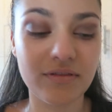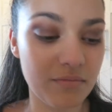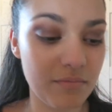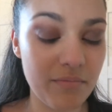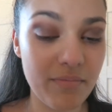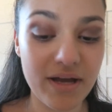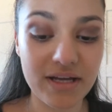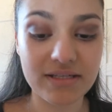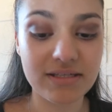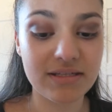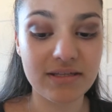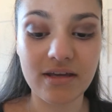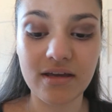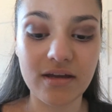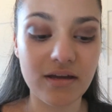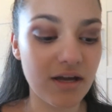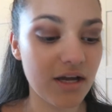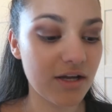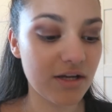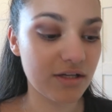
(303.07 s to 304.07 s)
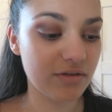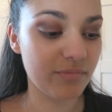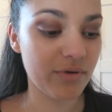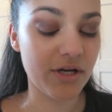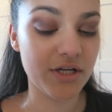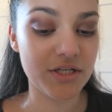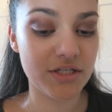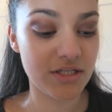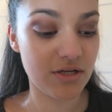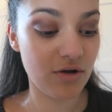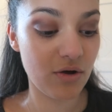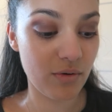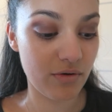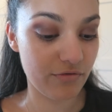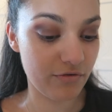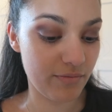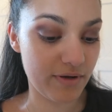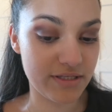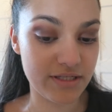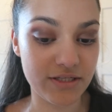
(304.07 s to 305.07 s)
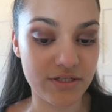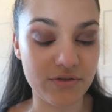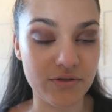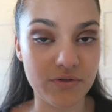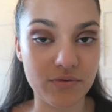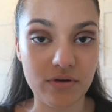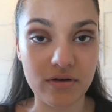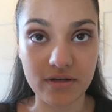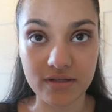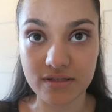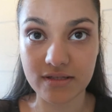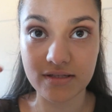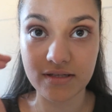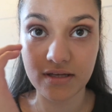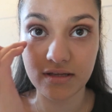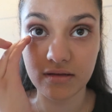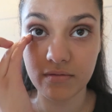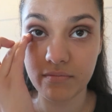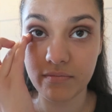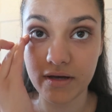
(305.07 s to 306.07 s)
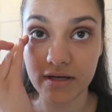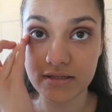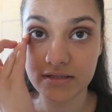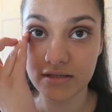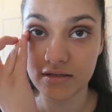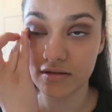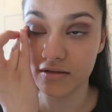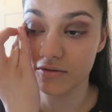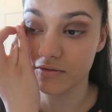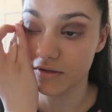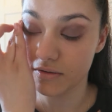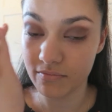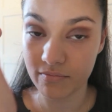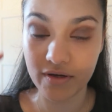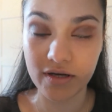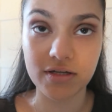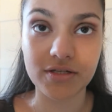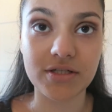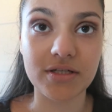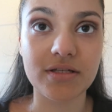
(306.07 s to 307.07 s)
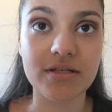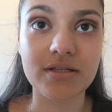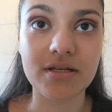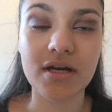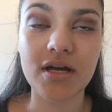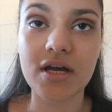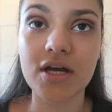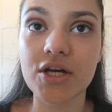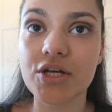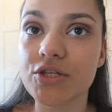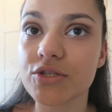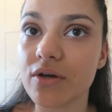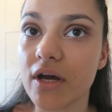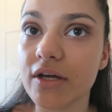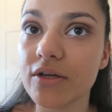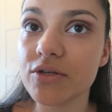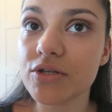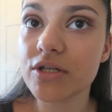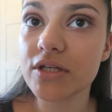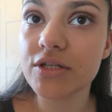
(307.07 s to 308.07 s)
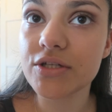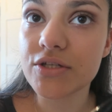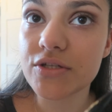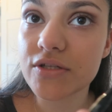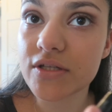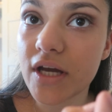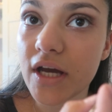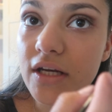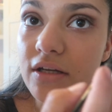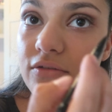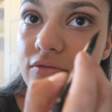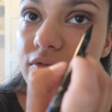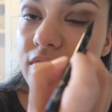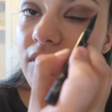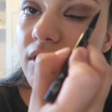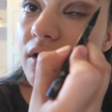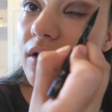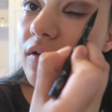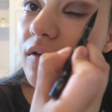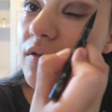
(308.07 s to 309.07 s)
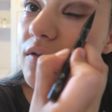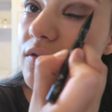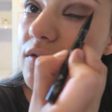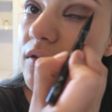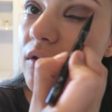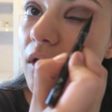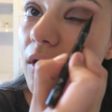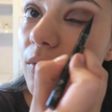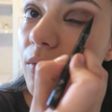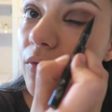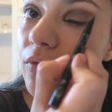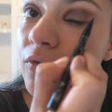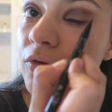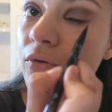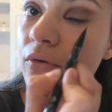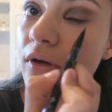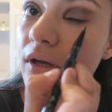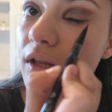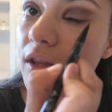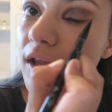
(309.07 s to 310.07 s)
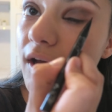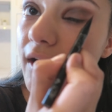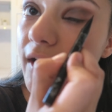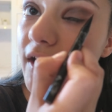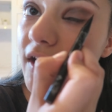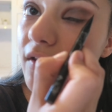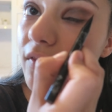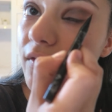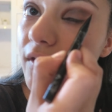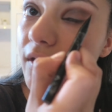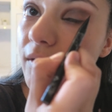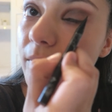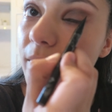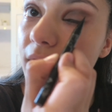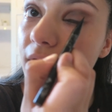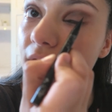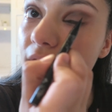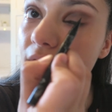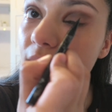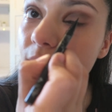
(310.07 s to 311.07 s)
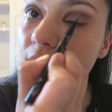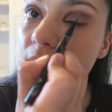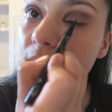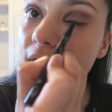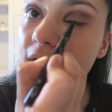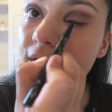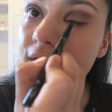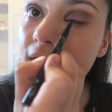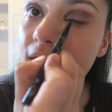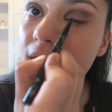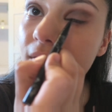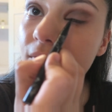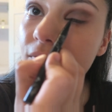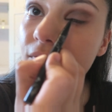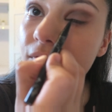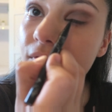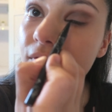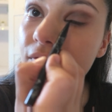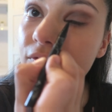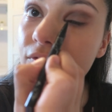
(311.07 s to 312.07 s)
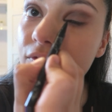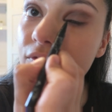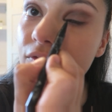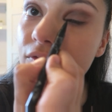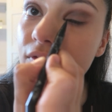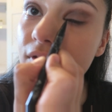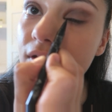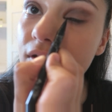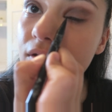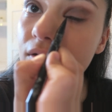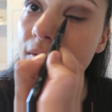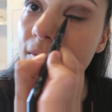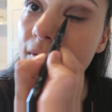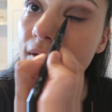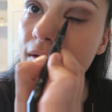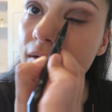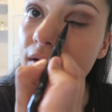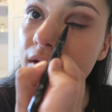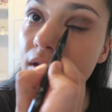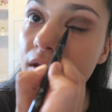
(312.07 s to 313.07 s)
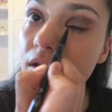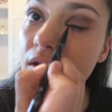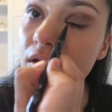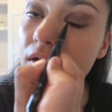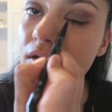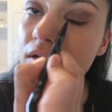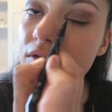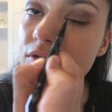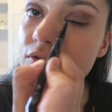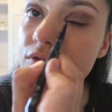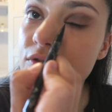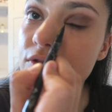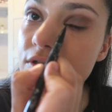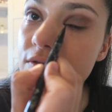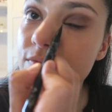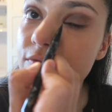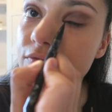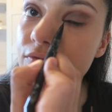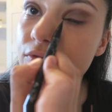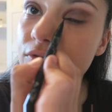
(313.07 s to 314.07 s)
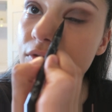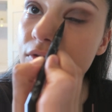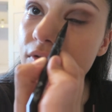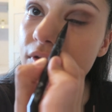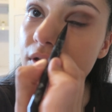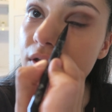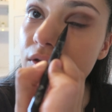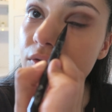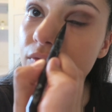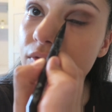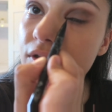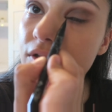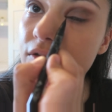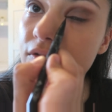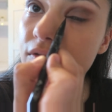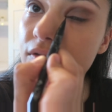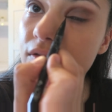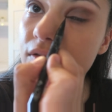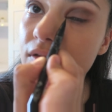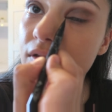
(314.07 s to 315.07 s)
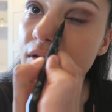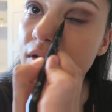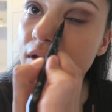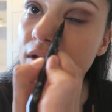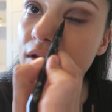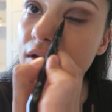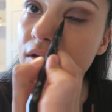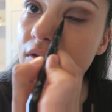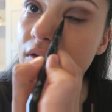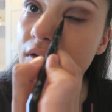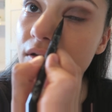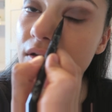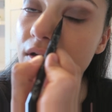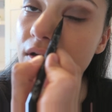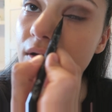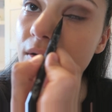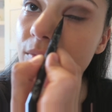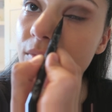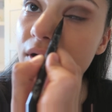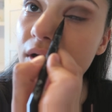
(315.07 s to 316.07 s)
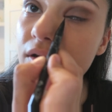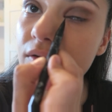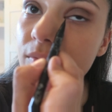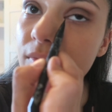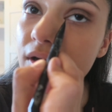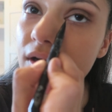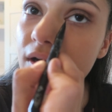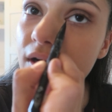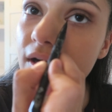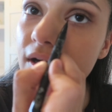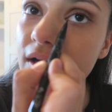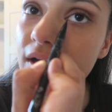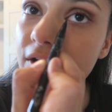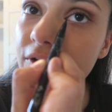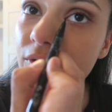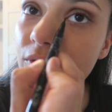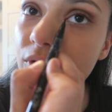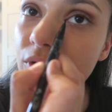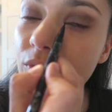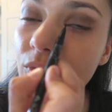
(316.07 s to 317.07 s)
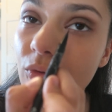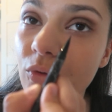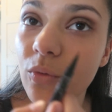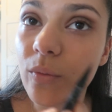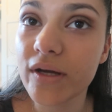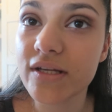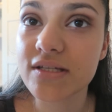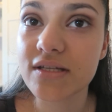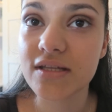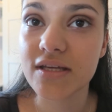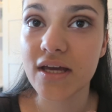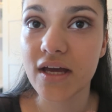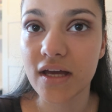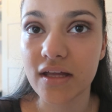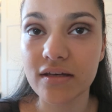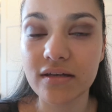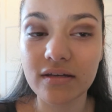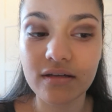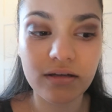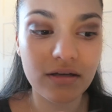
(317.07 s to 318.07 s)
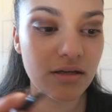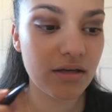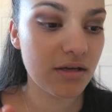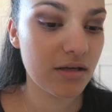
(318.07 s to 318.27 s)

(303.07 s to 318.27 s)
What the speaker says: The best thing I could have purchased. I got one for my sister as well because it's like the best thing that you can purchase. So I usually just kind of start with drawing a line and then make my way down to just like around here. So just before you reach the inner part of my eye. I don't go all the way to the end.